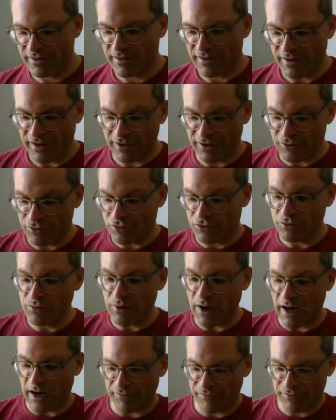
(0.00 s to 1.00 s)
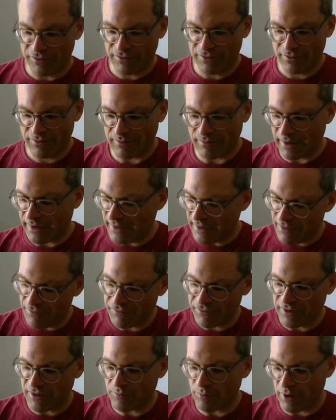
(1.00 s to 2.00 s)
into two halves, one
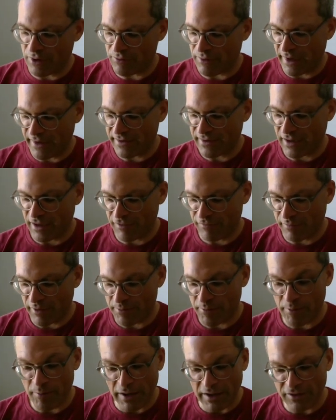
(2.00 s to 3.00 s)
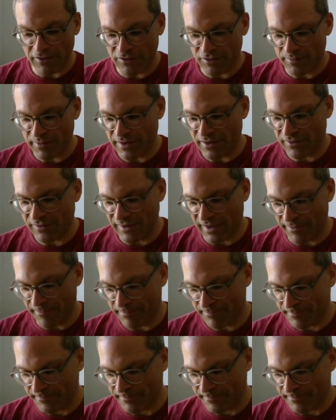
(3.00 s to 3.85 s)
left and one right half, but we want it to be the same.